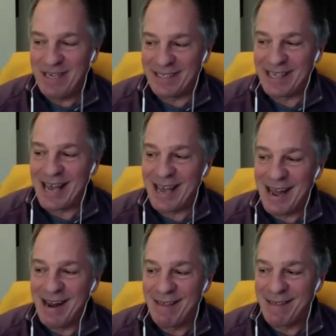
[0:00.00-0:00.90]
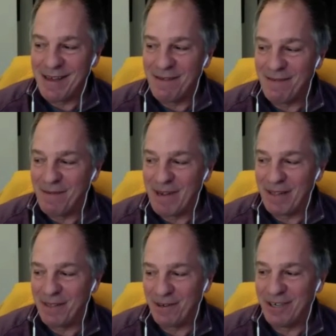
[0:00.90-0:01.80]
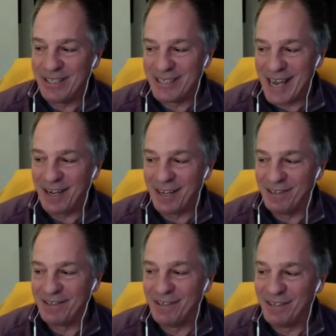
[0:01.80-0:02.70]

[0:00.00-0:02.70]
said anything for about 30 seconds.